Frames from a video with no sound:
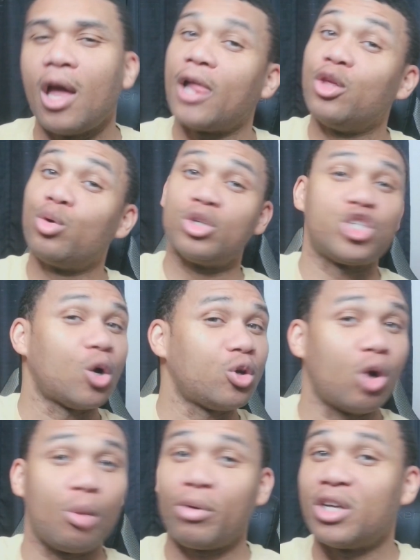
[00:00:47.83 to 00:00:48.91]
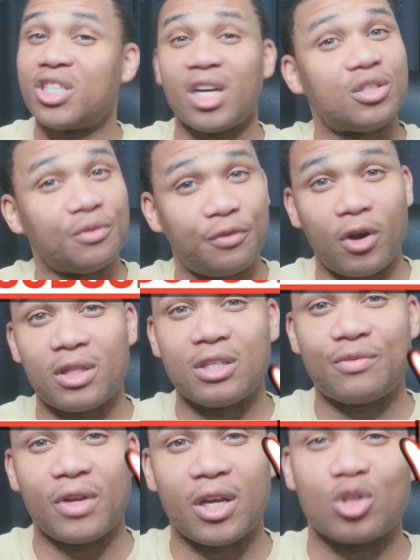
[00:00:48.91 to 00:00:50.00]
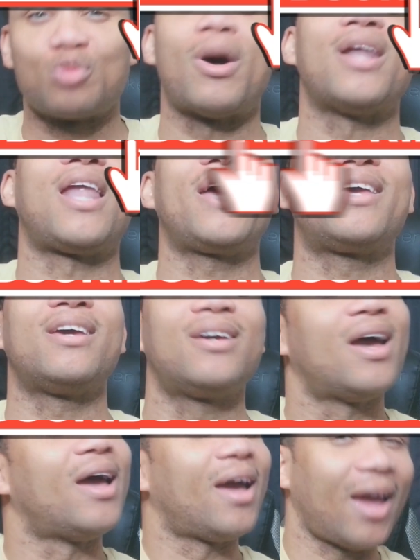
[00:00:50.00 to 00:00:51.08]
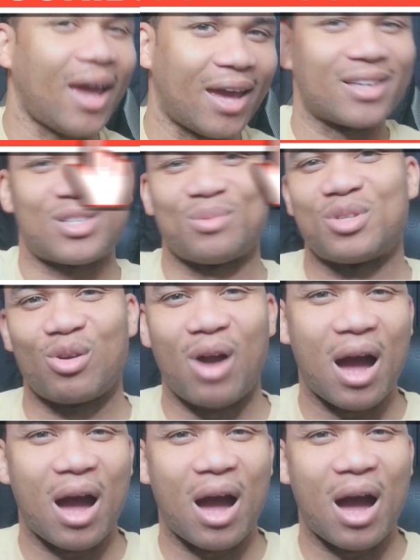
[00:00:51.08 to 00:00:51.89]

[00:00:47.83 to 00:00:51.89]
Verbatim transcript: and you can show your appreciation for these videos by liking and subscribe.